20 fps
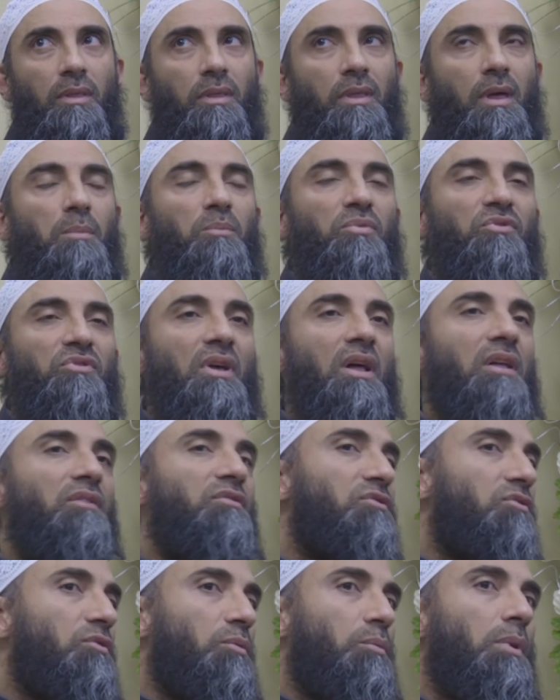
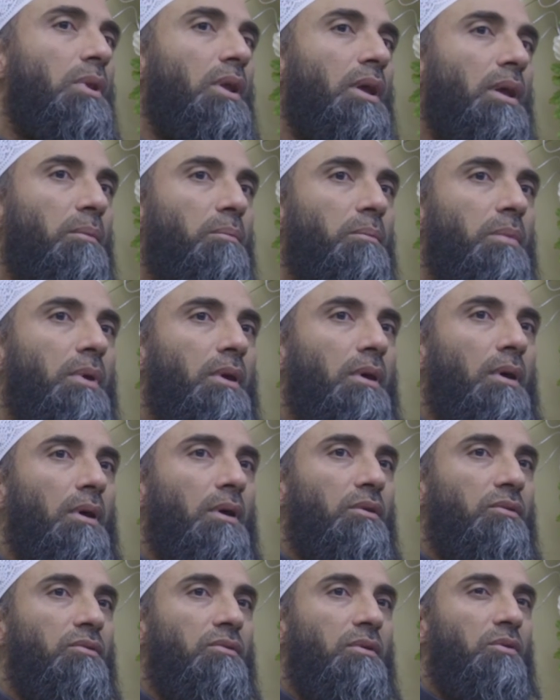themselves to blame,
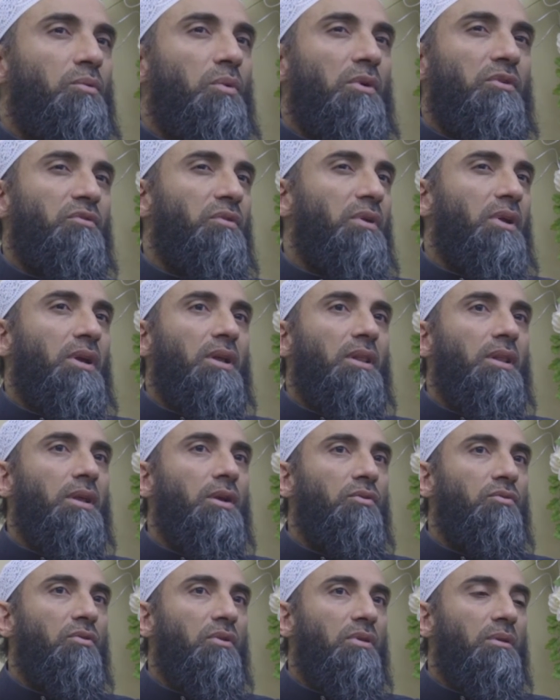because it was very
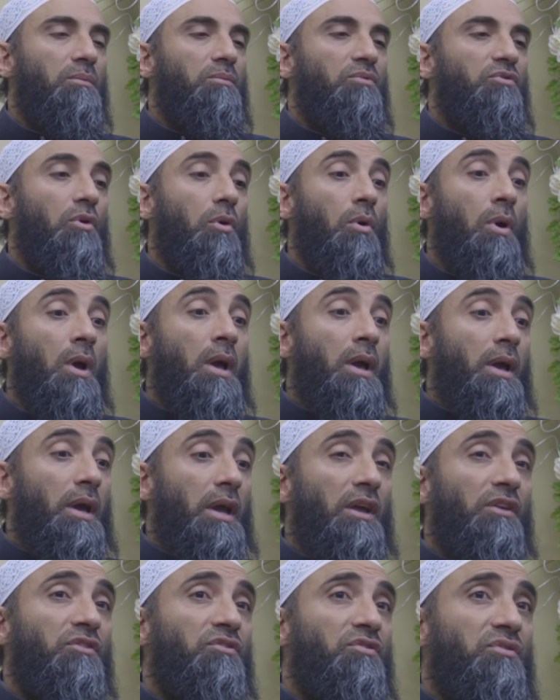clear to them. So
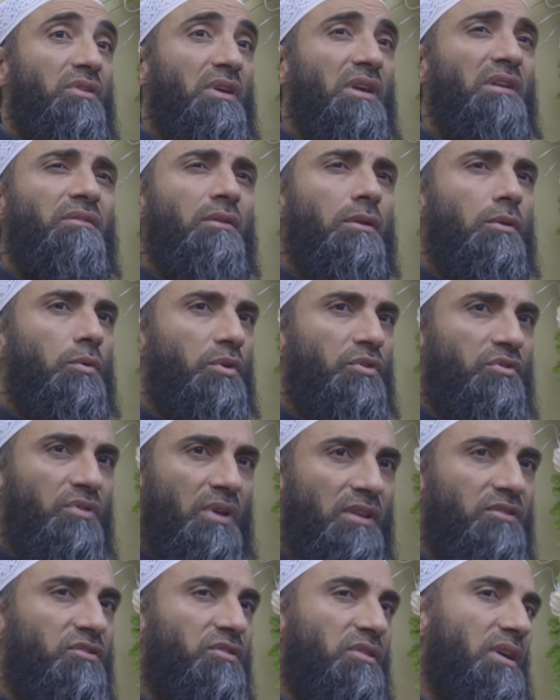it's evil
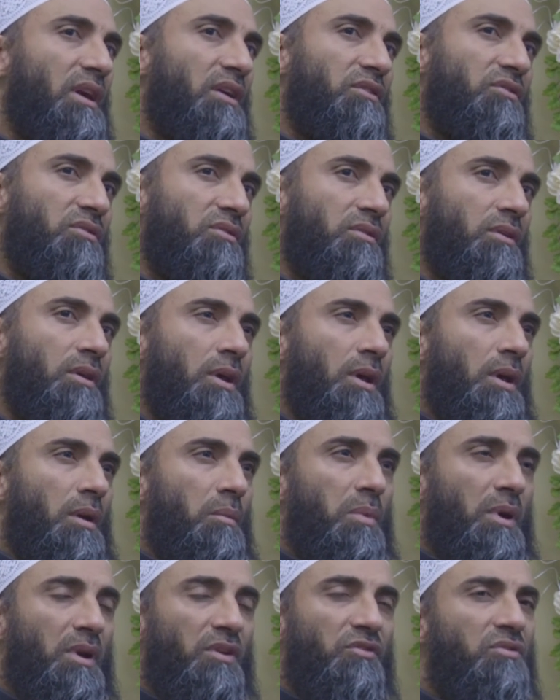results, yes,
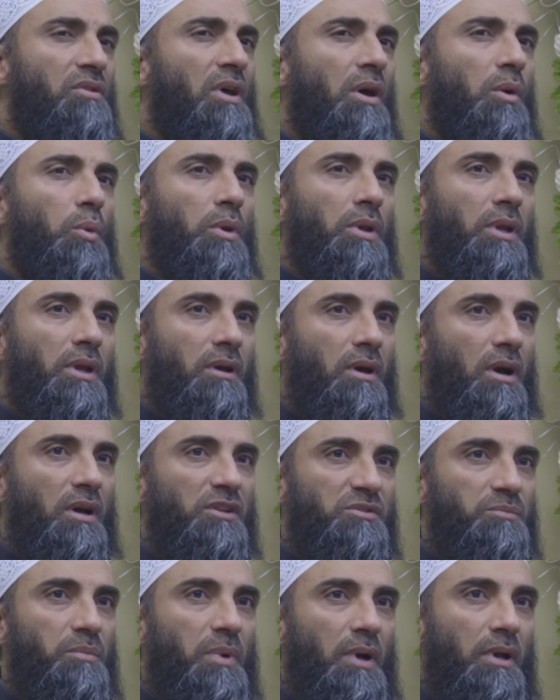but it's not really
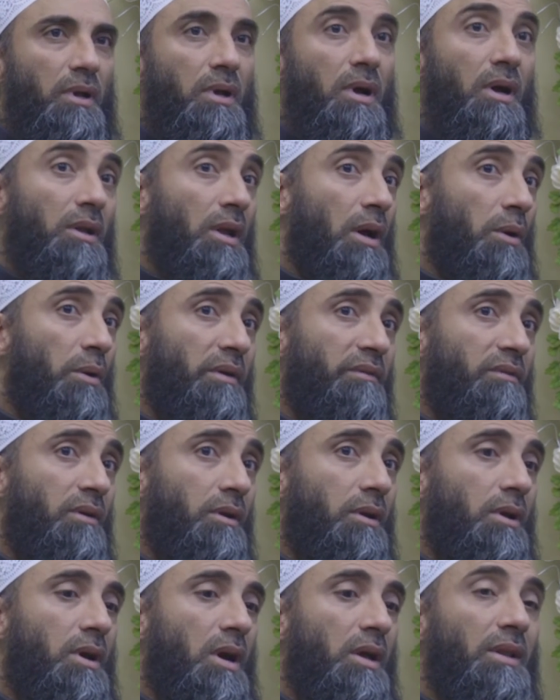caused by God.
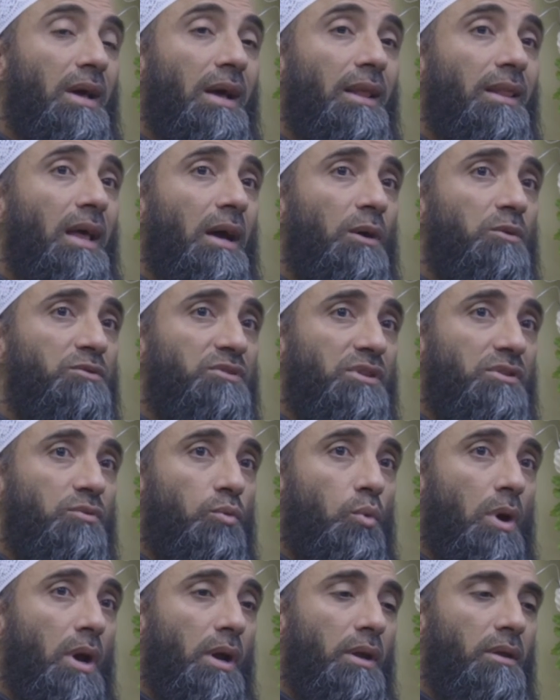However, God allows it.
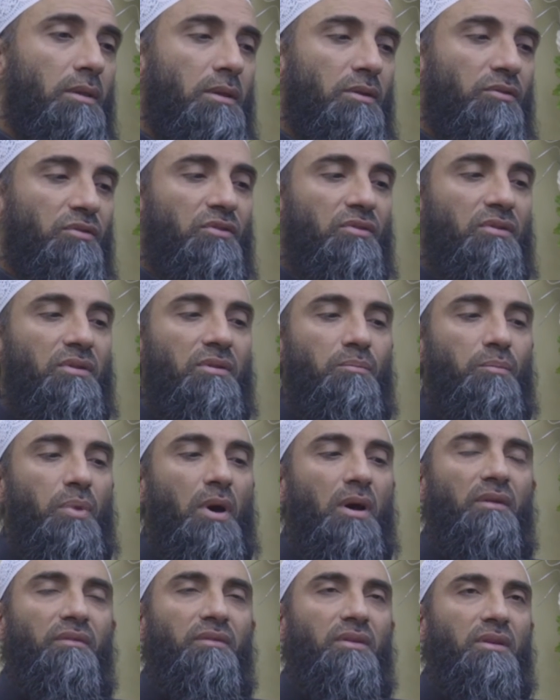Why? This is
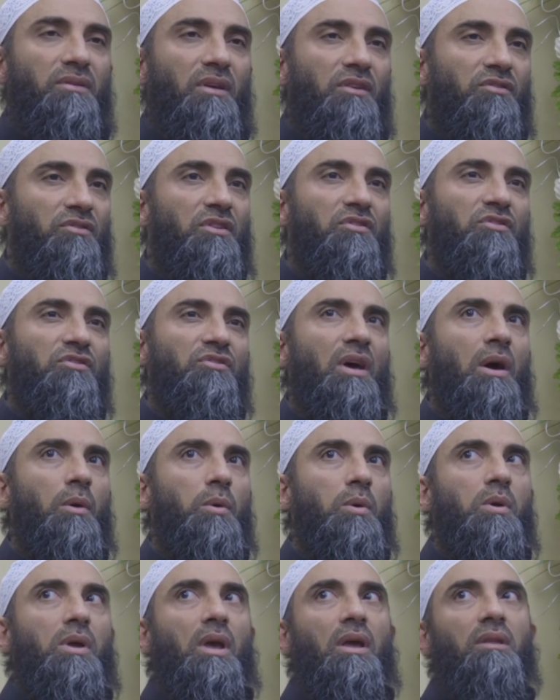part of the test. This is how
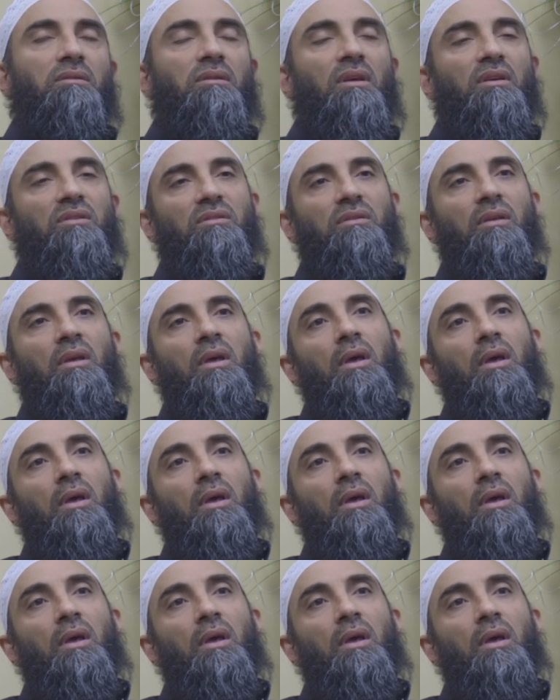you can test